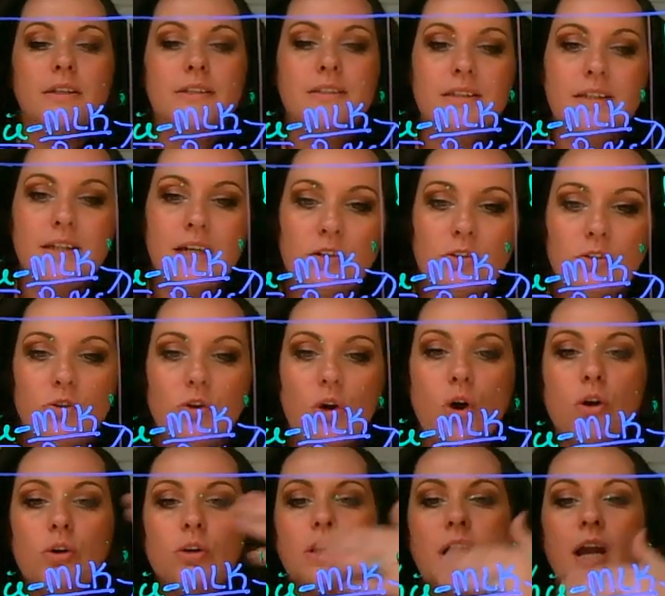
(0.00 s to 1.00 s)
get
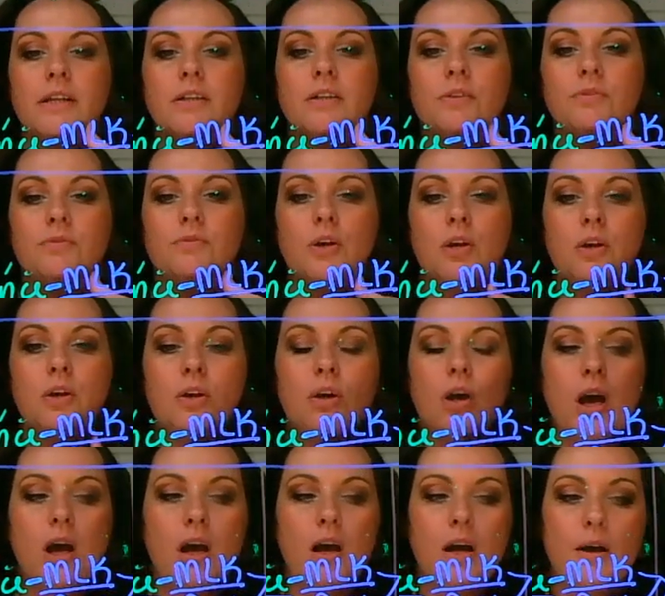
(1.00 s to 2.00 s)
along kind of.
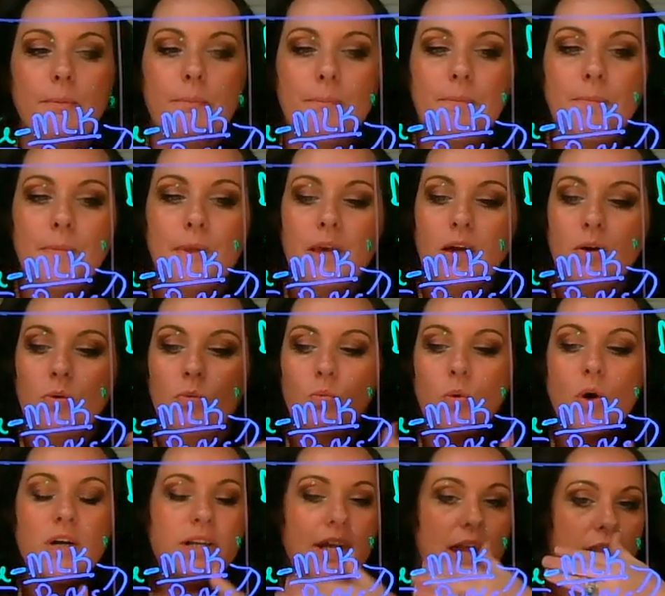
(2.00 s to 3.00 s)

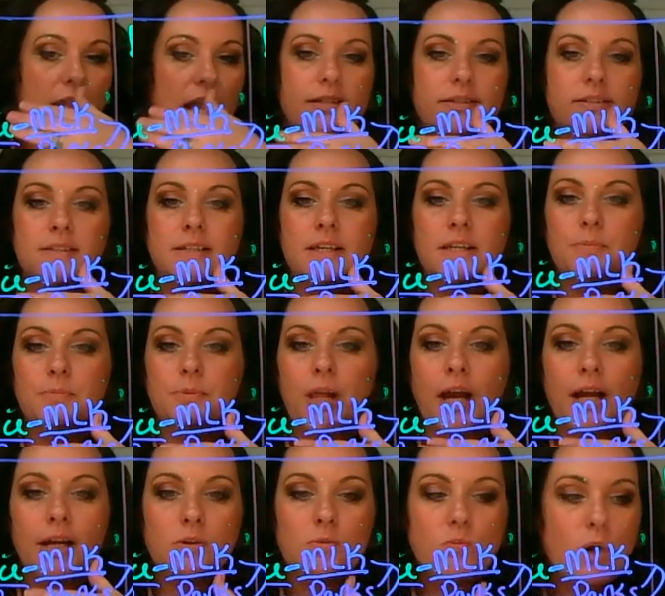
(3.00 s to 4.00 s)
One day I see
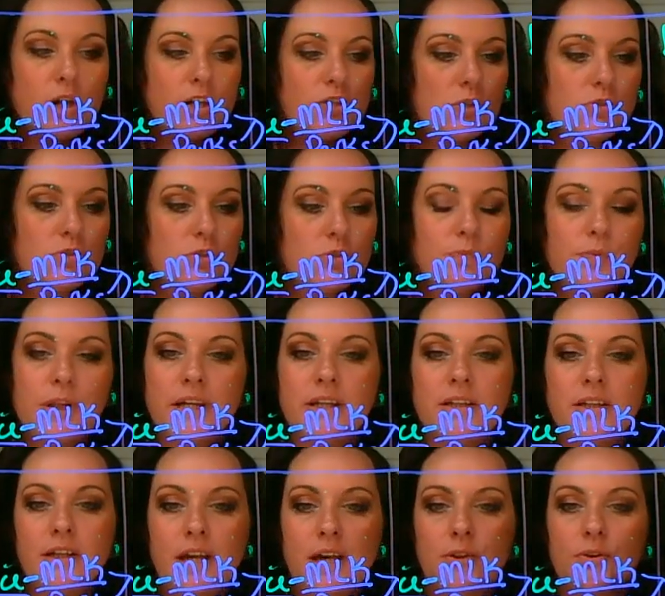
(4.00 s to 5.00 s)
black and white children playing
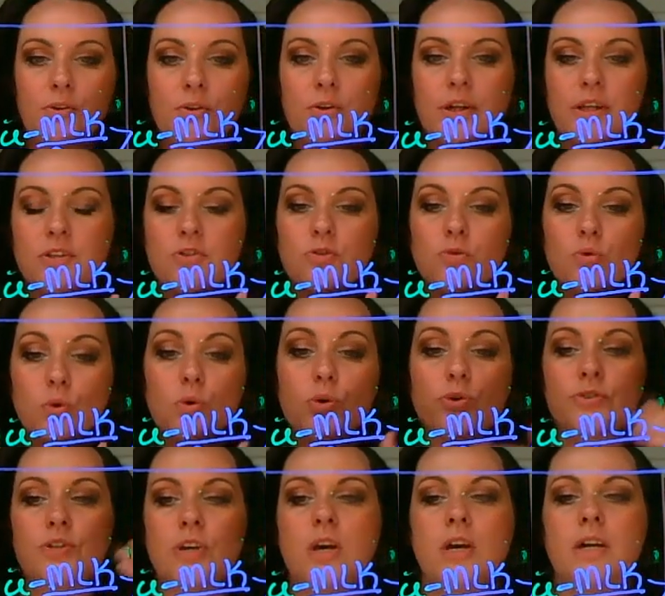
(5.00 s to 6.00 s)
together in
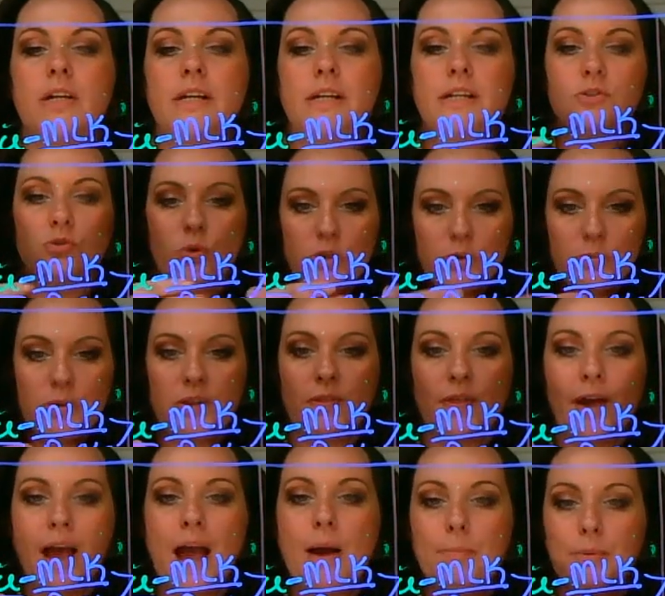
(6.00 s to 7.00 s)
schools. He's going to be
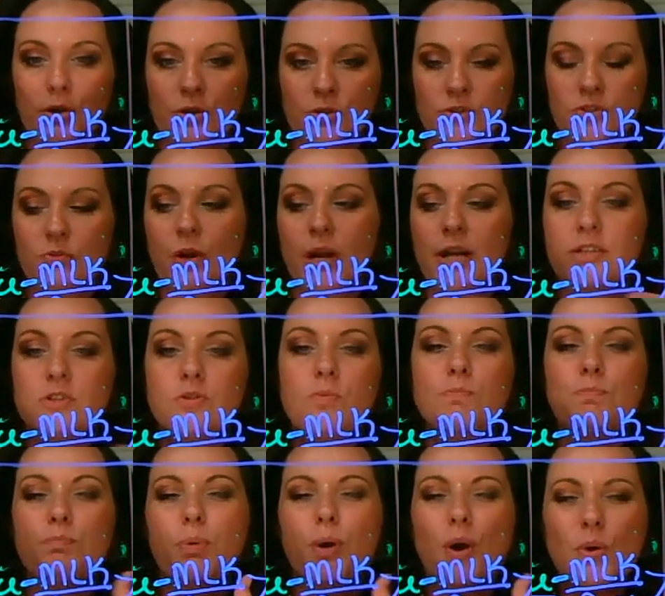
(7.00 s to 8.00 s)
that person, right? So
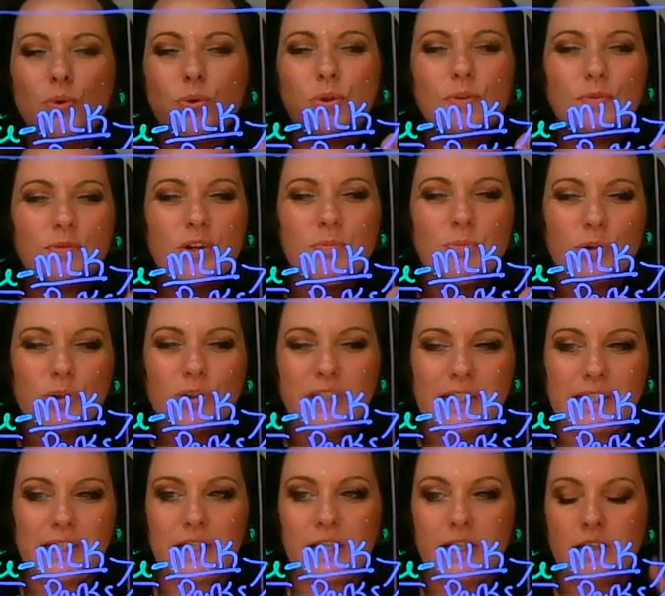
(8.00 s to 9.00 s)
both of them are
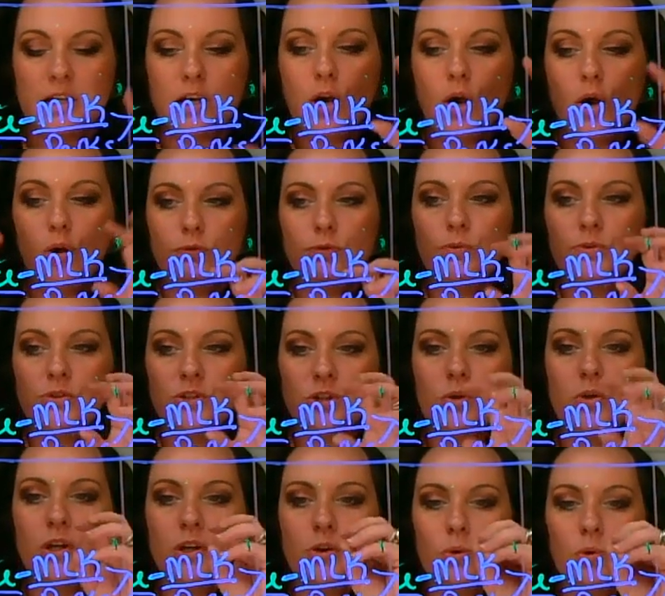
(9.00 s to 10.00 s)
needed
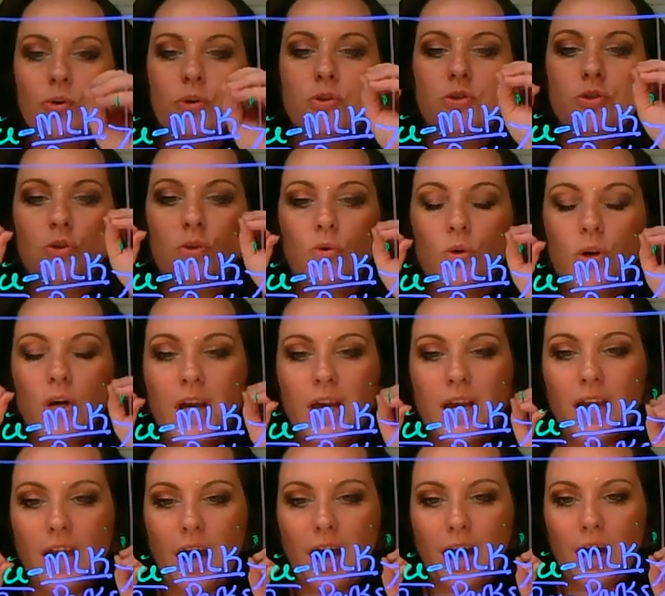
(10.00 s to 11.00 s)
in order to
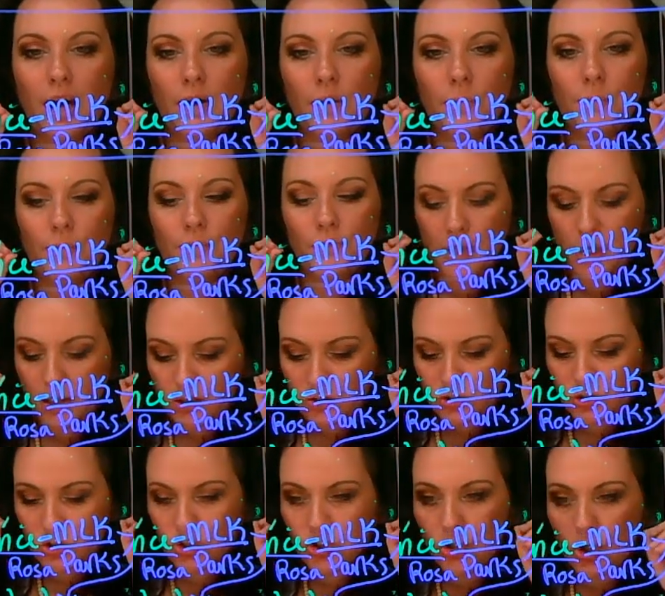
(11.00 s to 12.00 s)

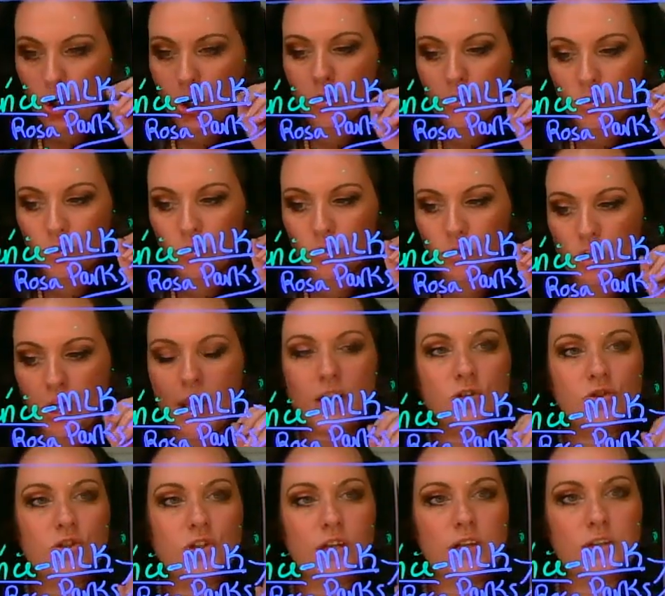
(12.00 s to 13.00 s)
start the
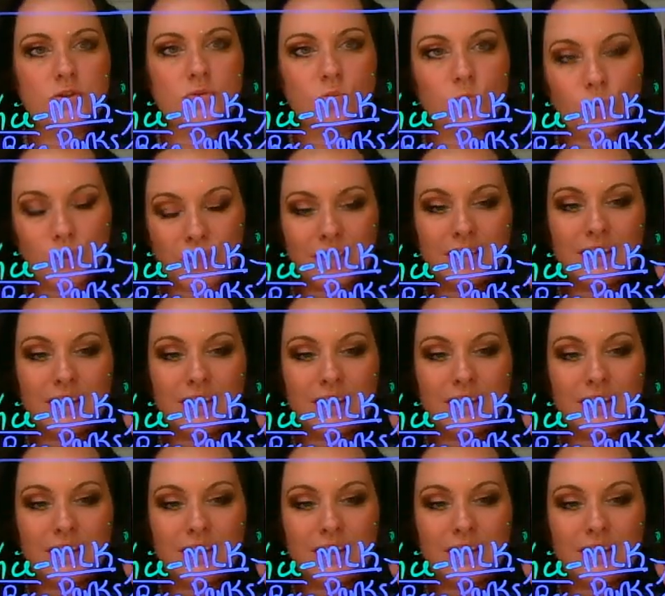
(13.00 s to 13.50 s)
change that is really